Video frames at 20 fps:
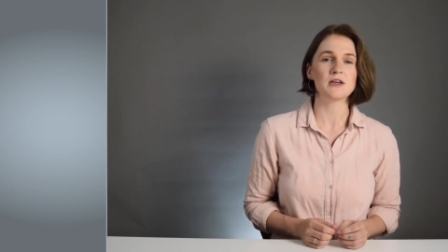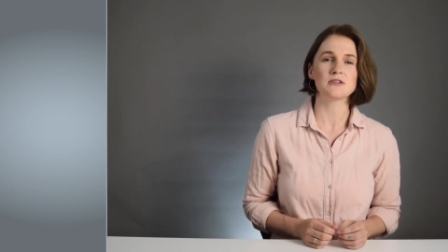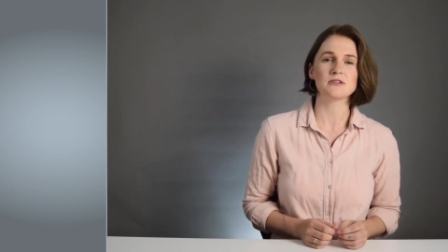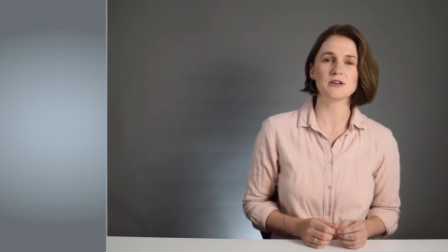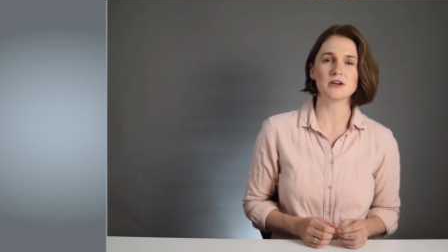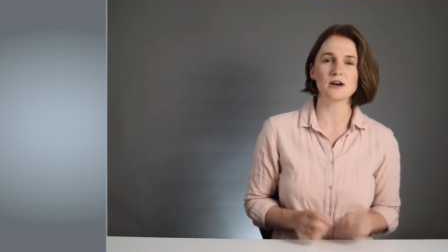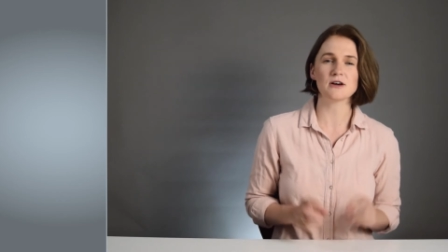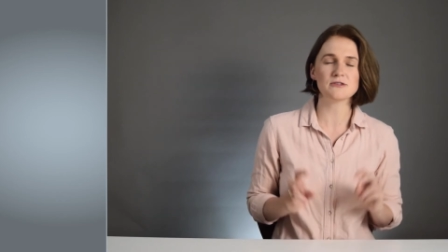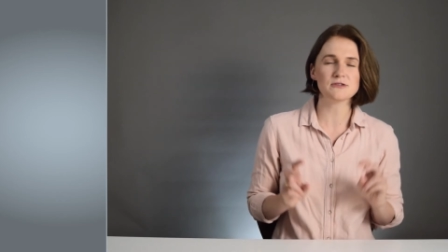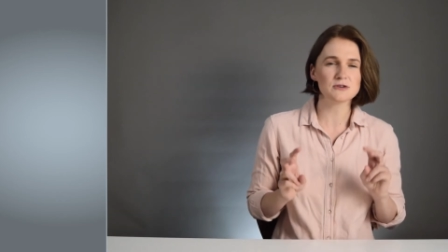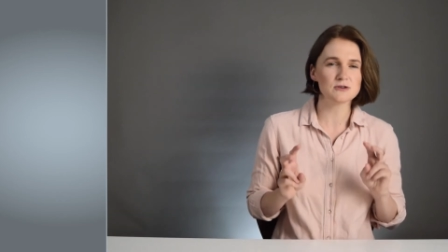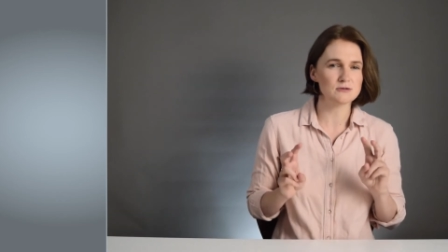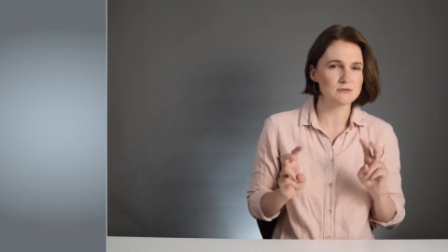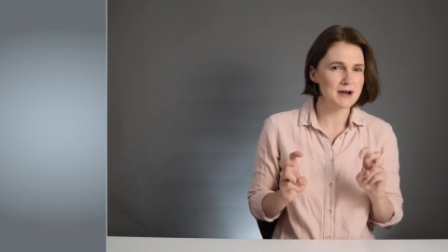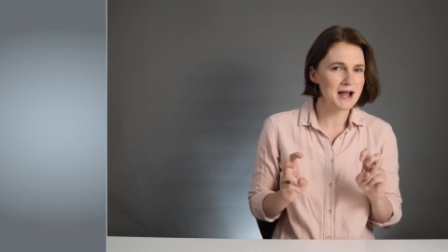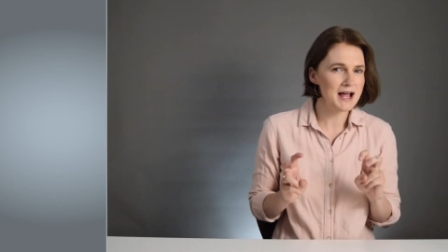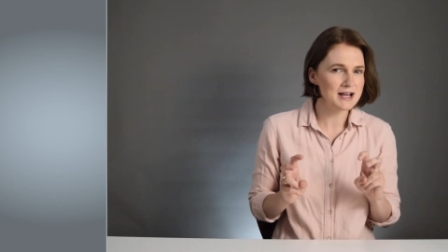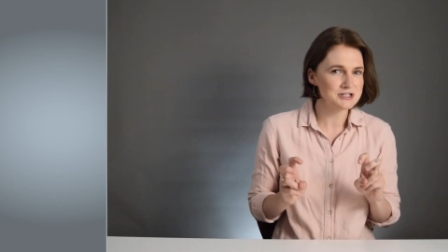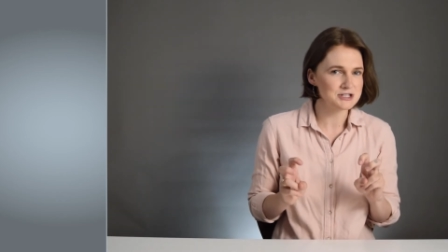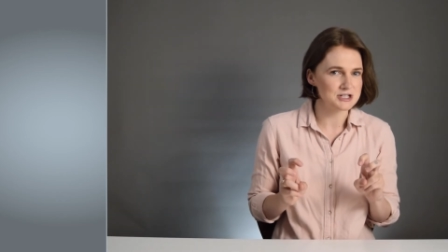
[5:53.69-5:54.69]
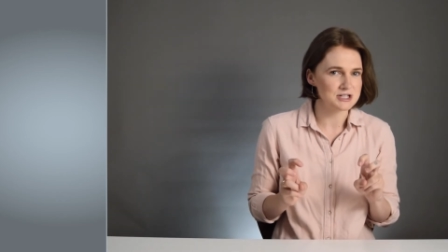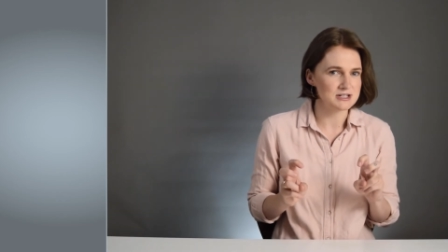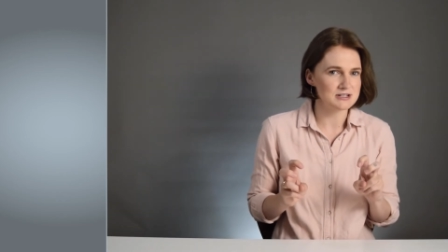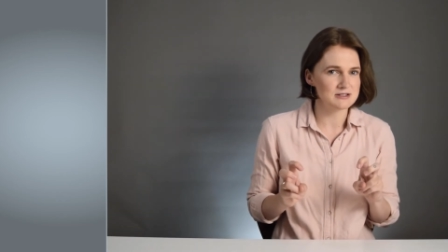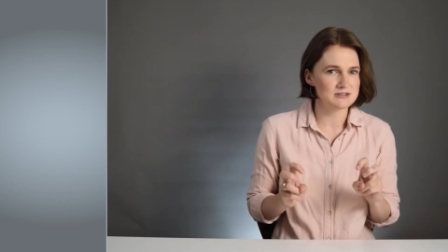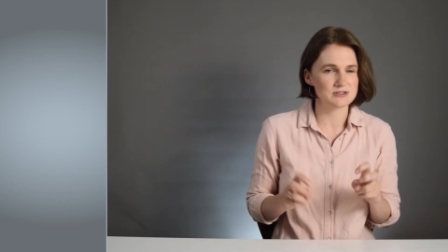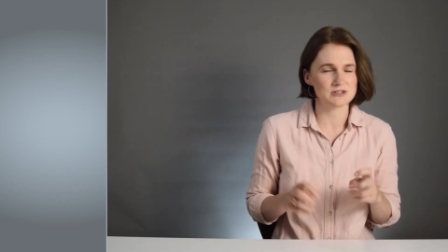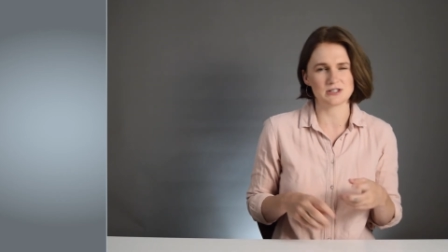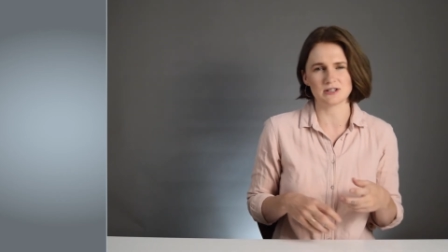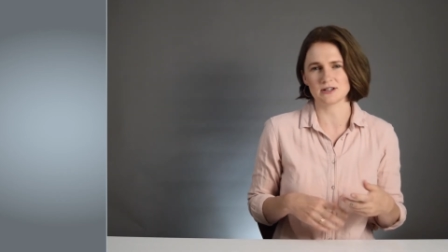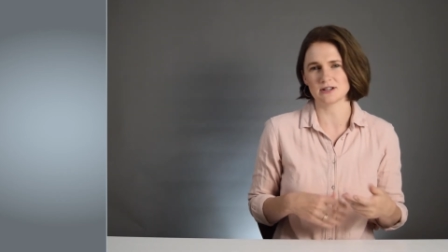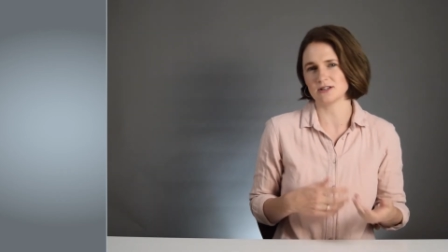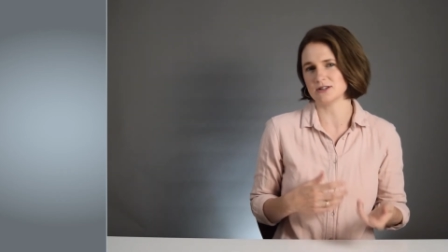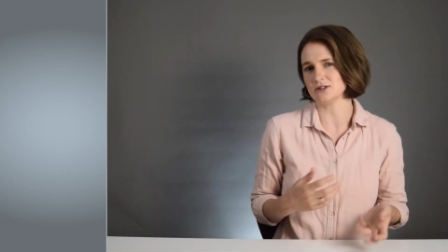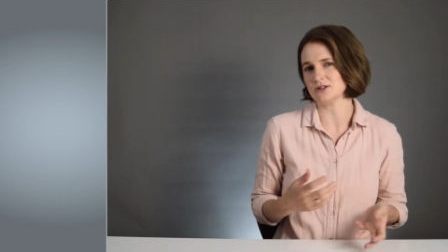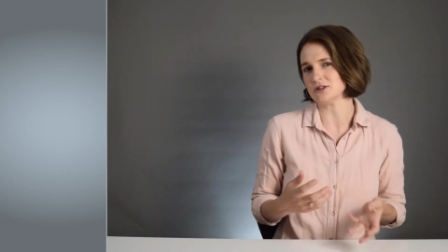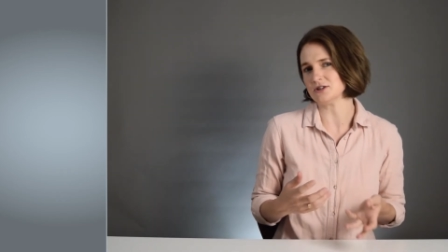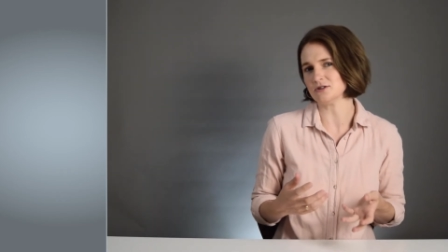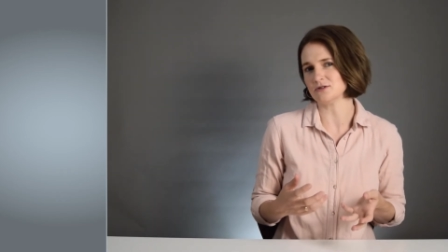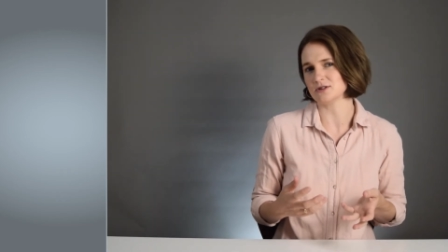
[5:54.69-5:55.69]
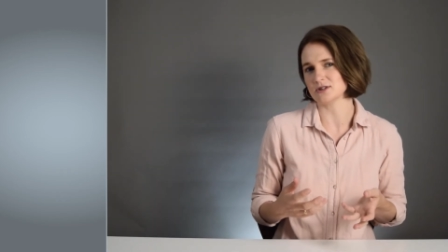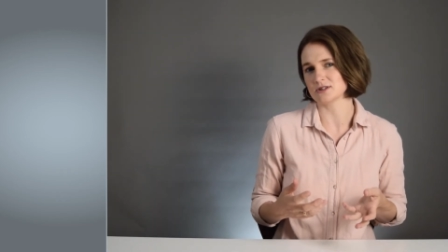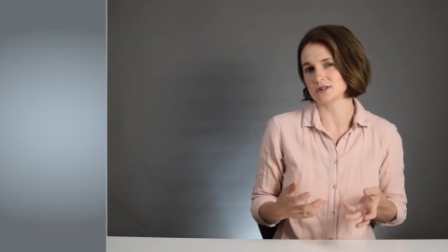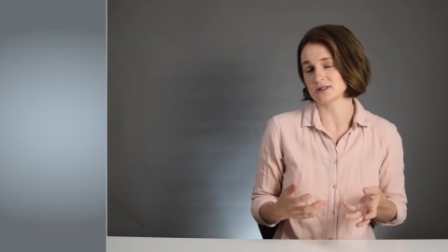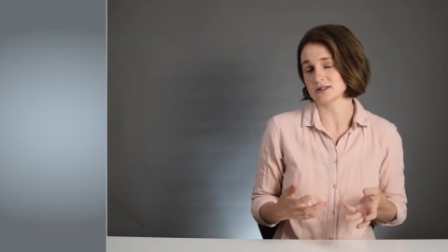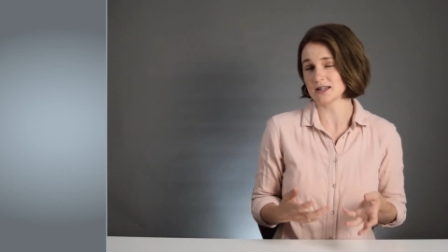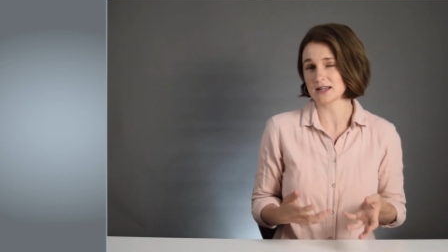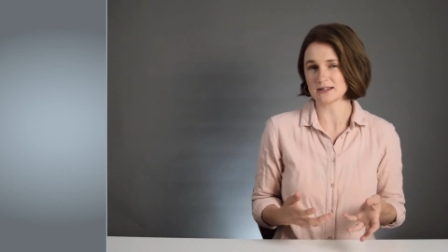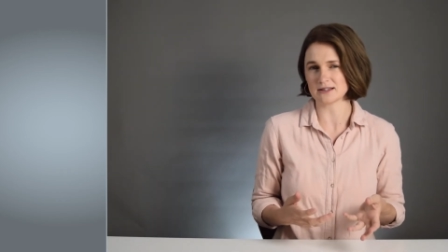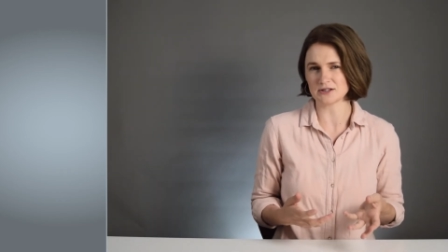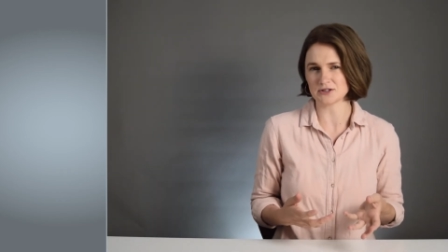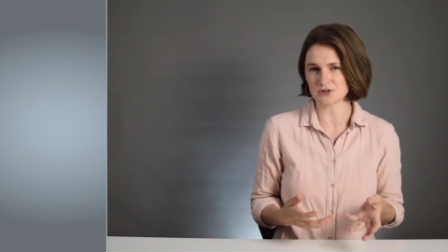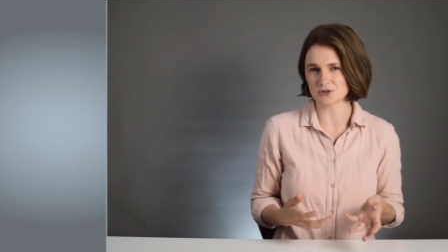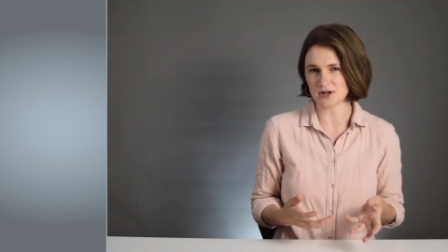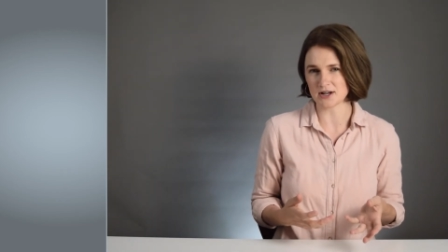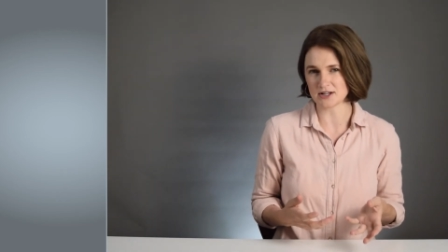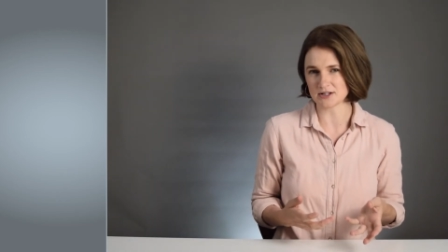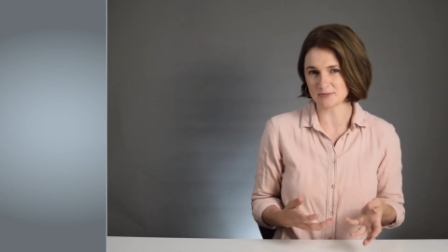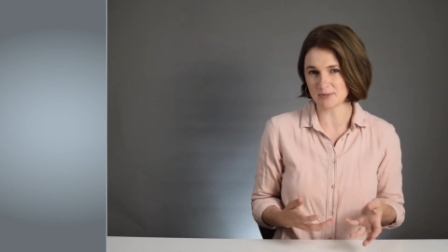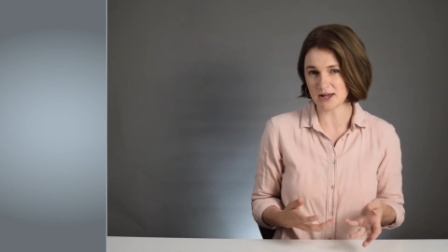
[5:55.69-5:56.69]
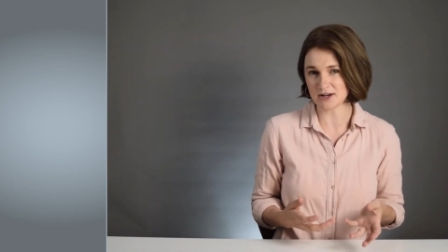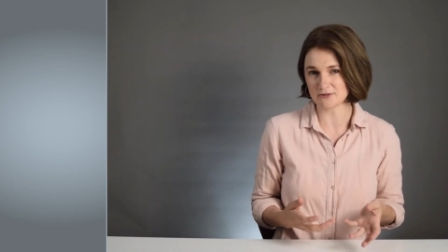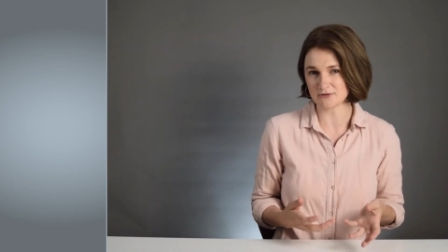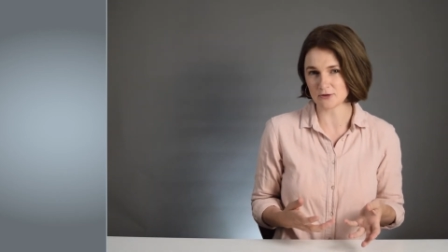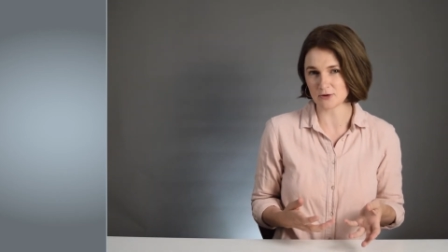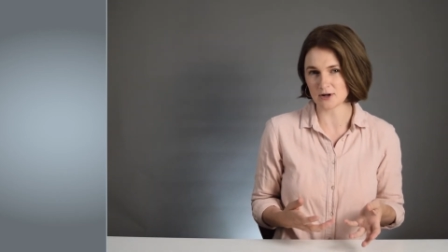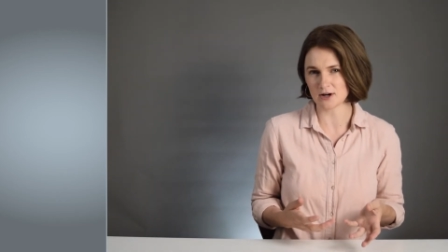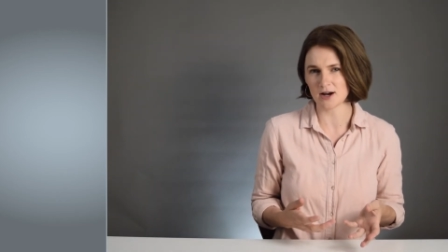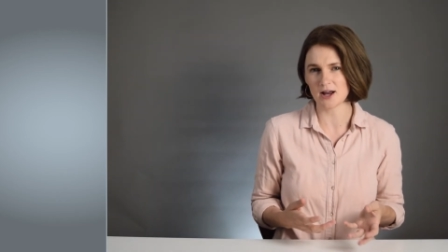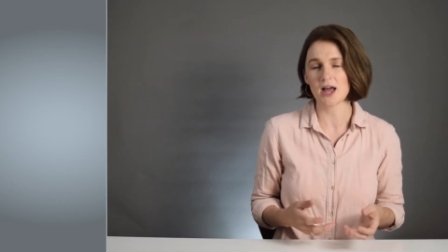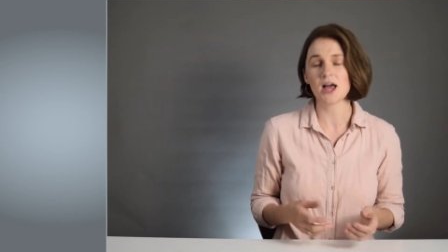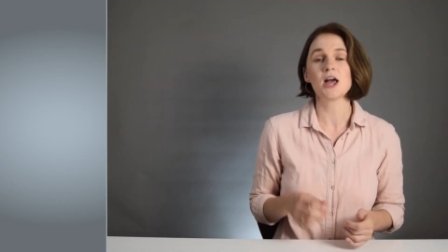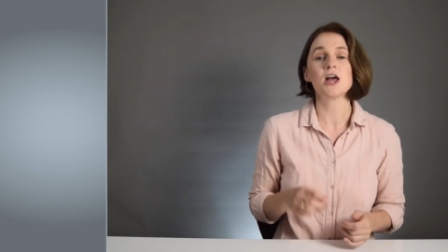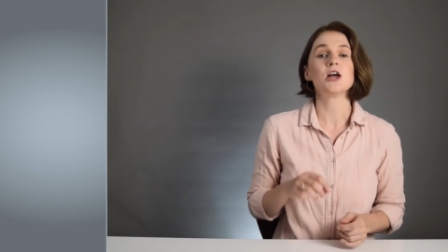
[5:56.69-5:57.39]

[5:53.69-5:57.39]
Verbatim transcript: The other ratchet, to continue this slightly strained metaphor,